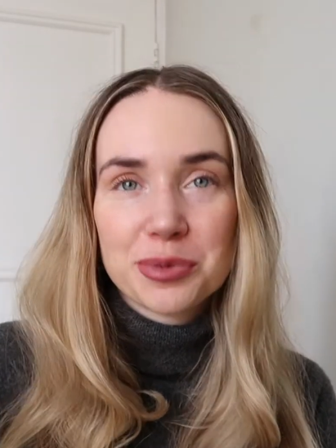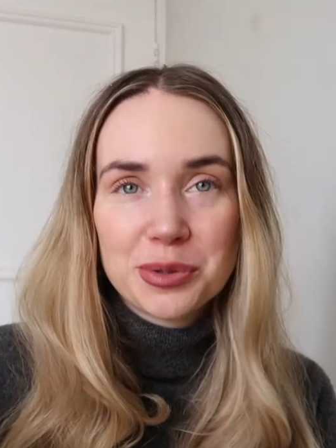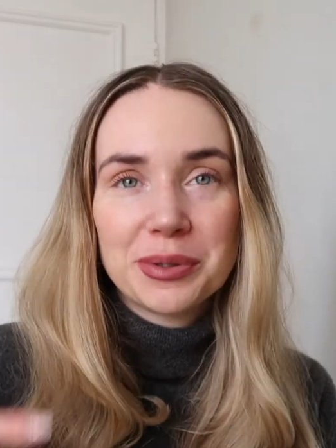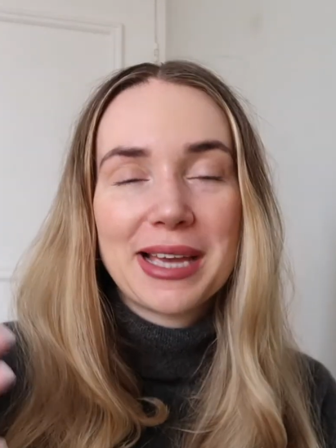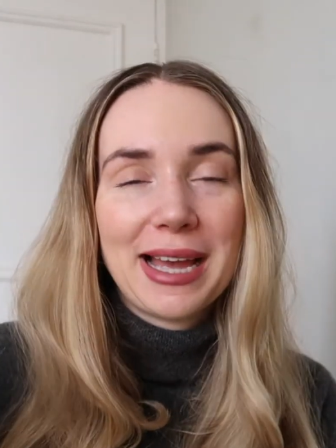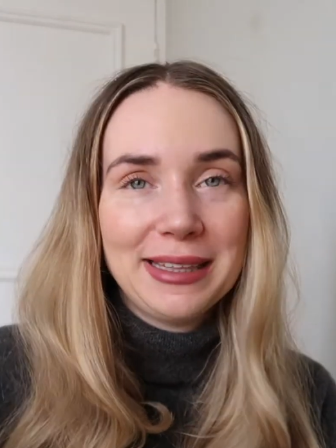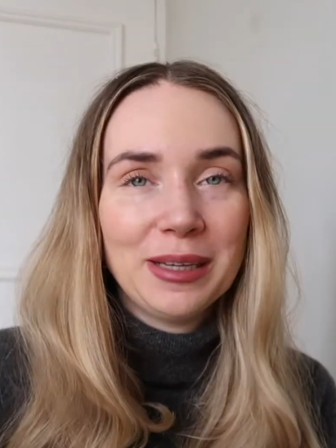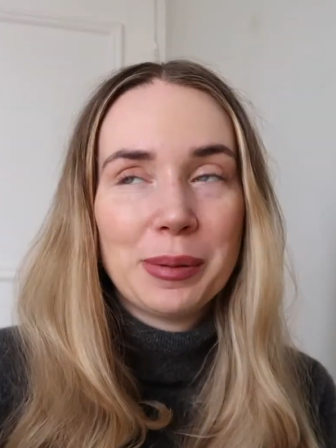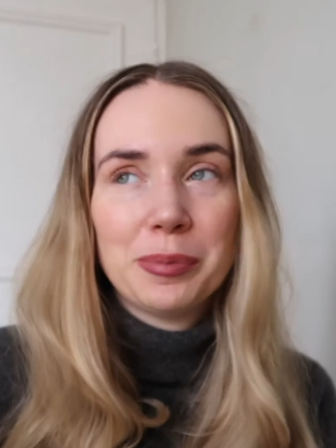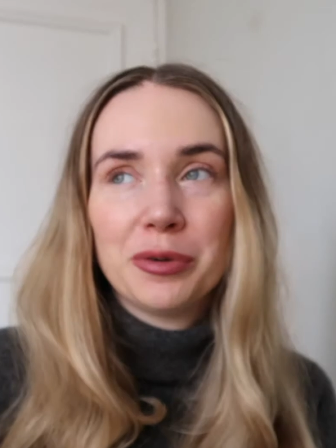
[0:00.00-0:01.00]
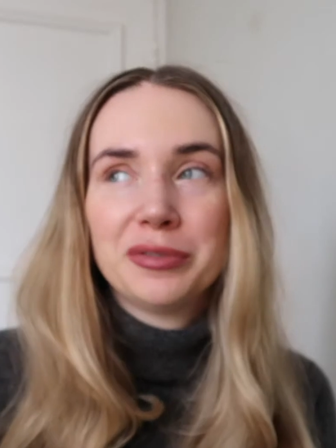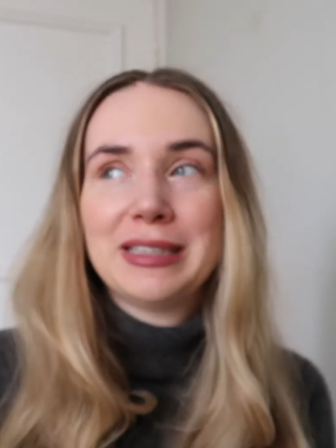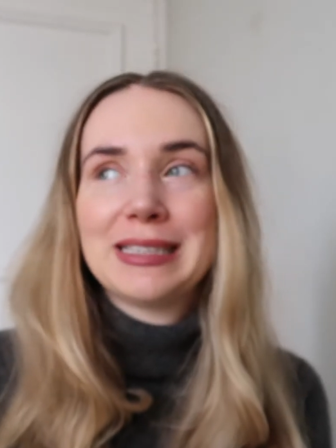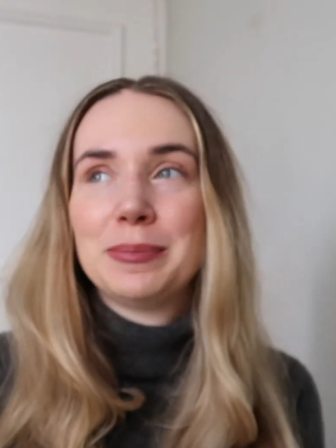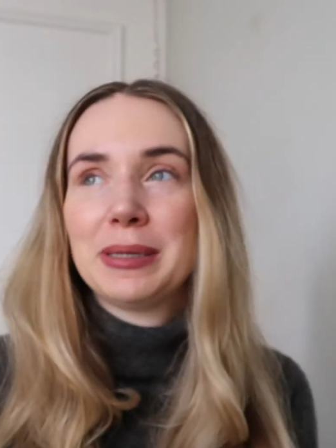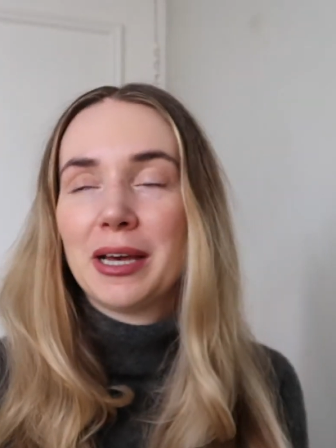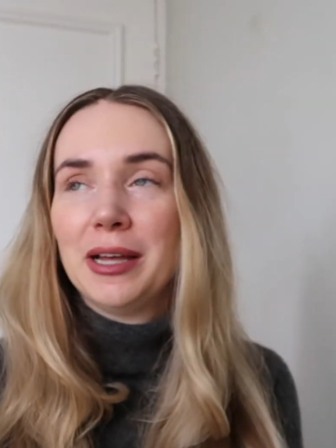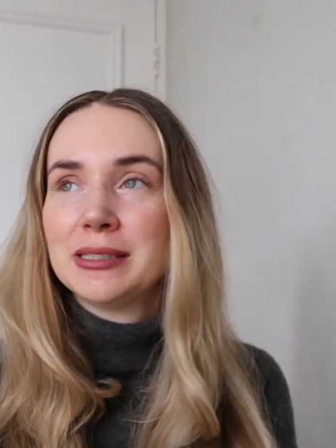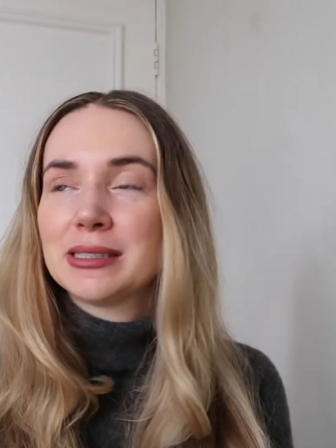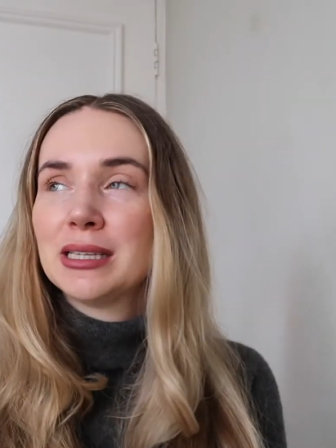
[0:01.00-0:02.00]
to get a little bit more fit,
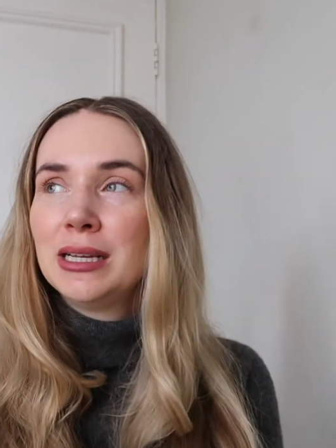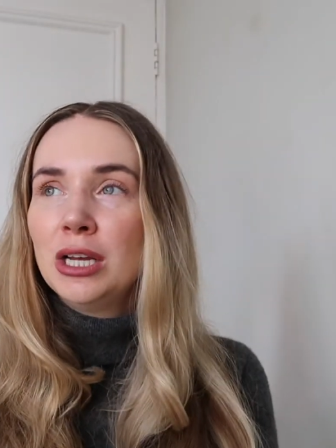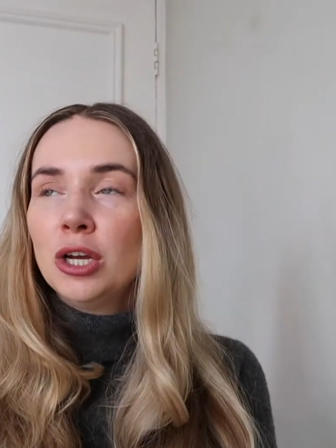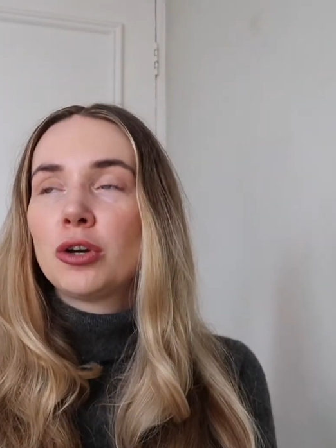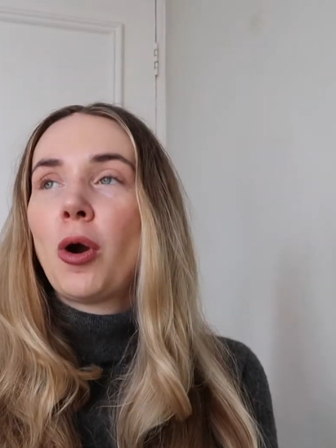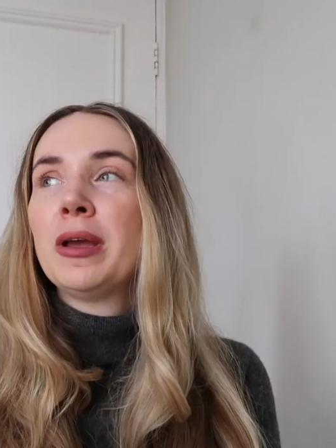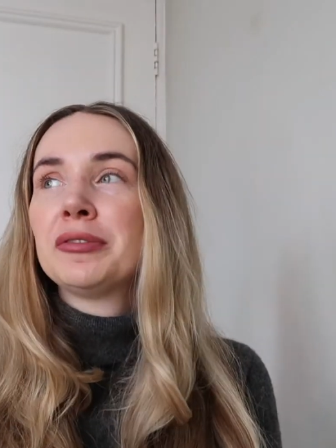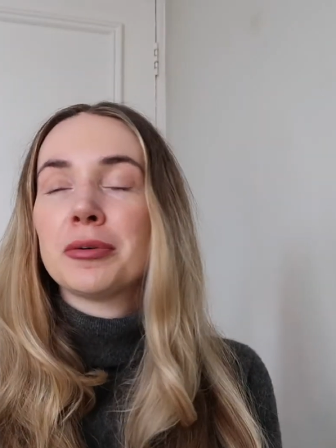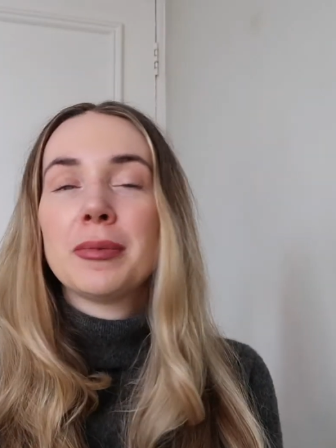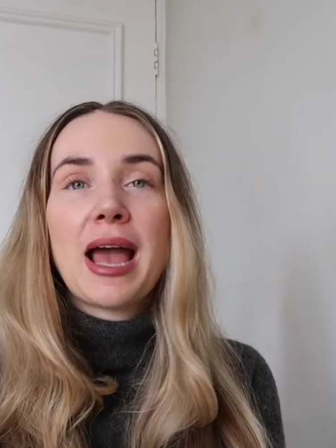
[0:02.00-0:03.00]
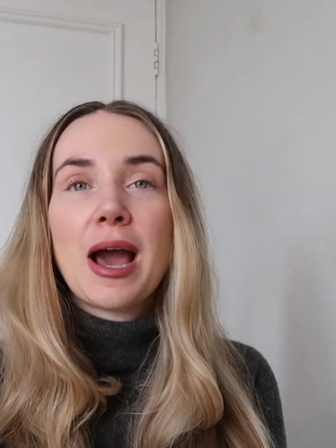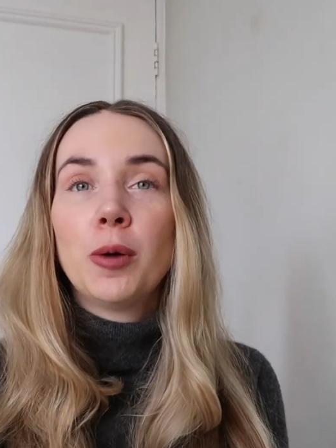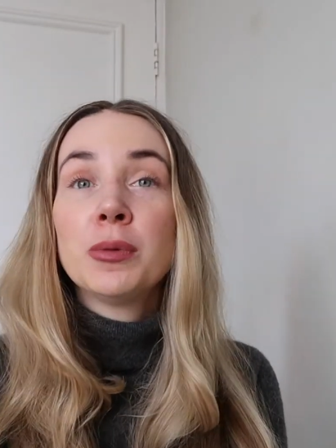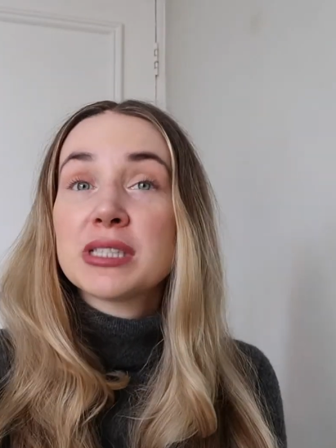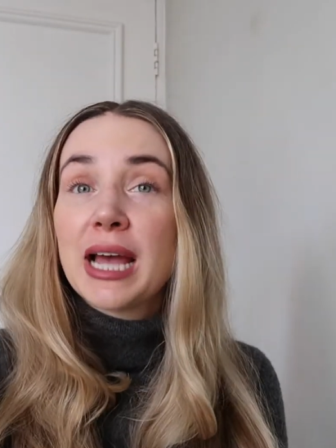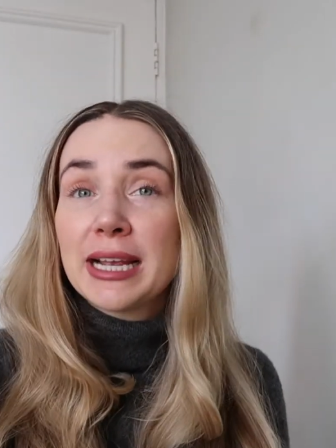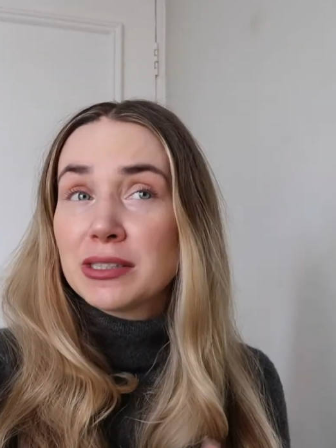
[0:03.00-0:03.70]
because going from almost,